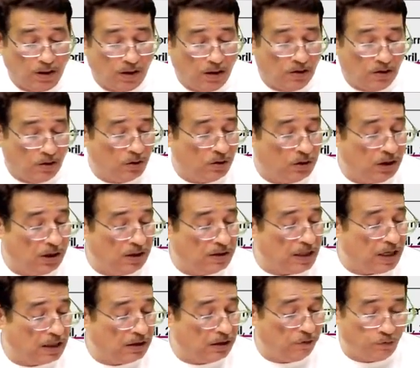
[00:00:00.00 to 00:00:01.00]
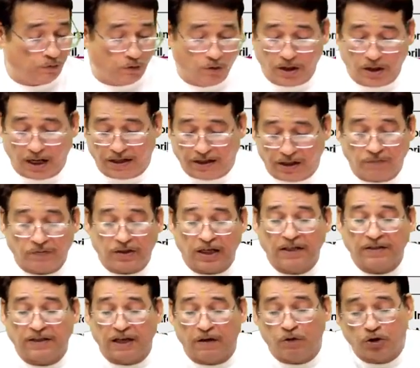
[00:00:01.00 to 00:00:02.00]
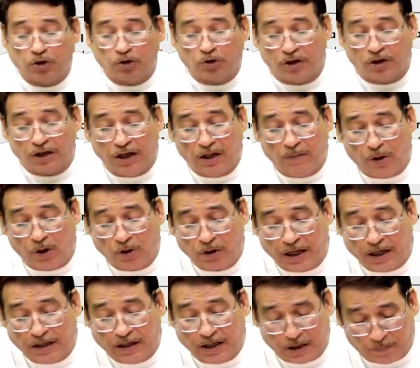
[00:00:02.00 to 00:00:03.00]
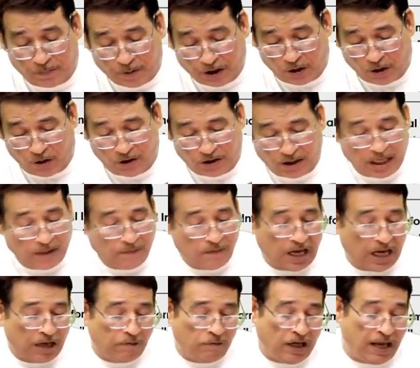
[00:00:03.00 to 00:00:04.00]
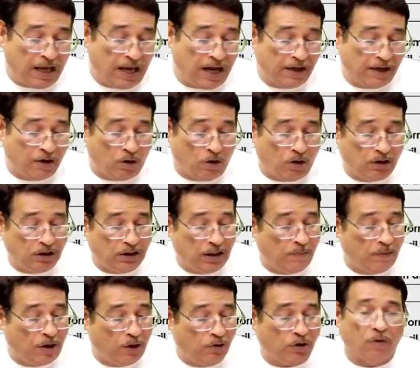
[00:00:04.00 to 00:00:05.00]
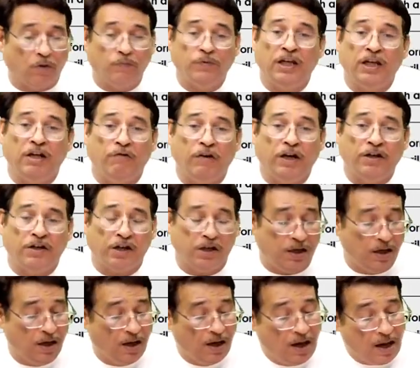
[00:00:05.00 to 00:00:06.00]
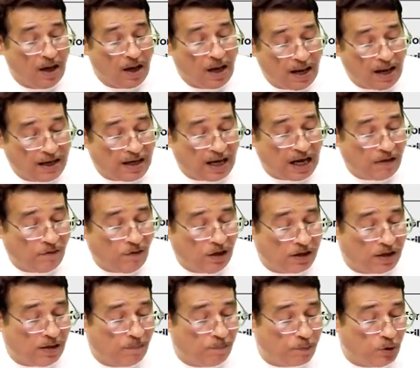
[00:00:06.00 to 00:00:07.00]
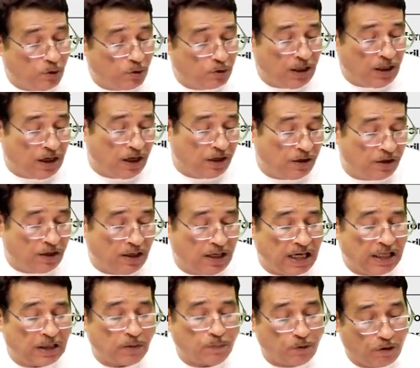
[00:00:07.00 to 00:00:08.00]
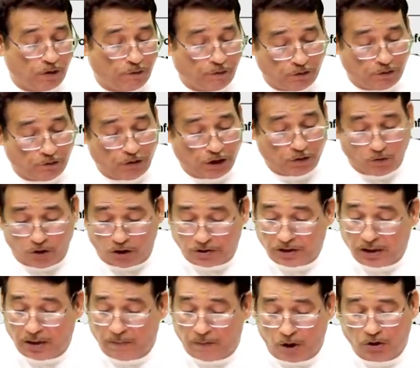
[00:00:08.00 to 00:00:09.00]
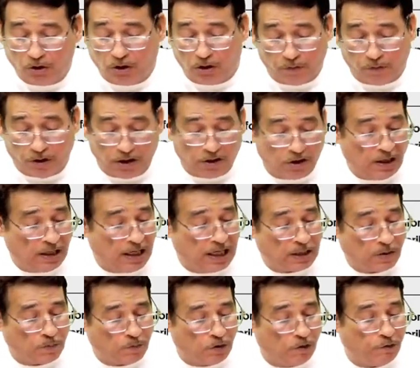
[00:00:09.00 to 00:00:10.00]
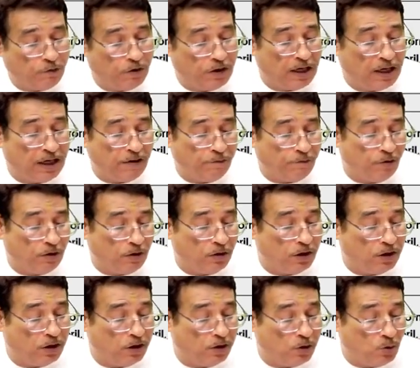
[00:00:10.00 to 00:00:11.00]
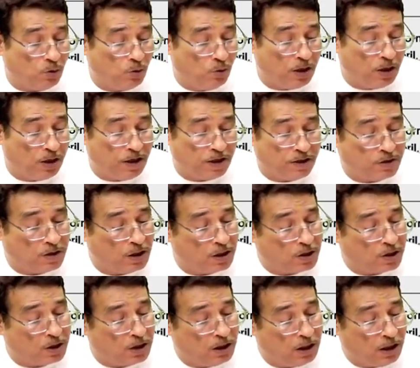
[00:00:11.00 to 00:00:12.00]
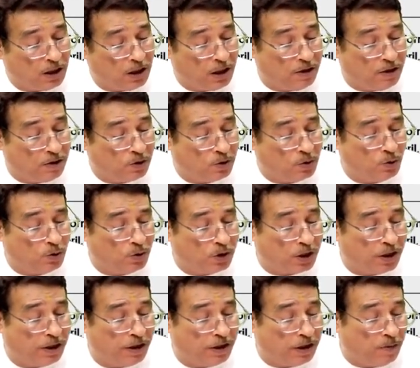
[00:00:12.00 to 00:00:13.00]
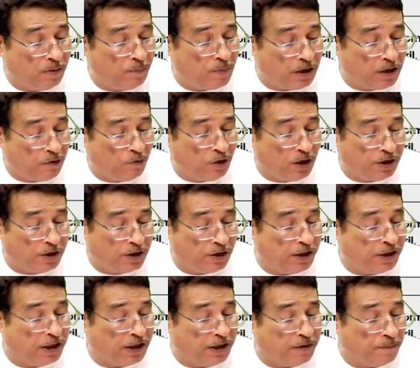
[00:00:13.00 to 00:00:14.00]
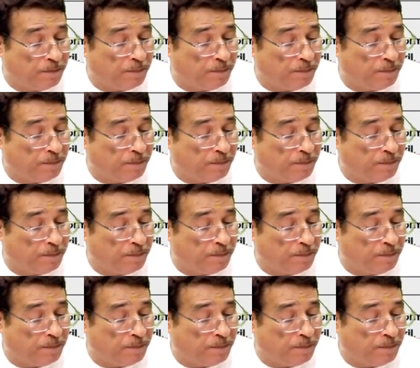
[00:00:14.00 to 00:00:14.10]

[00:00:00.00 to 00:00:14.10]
so these are the four items as I was talking about at that particular time. I will add all the amount of the inventory and I will compute the unrealized profit. What was the amount of unrealized profit? I have forgotten 260 into 30 by 130.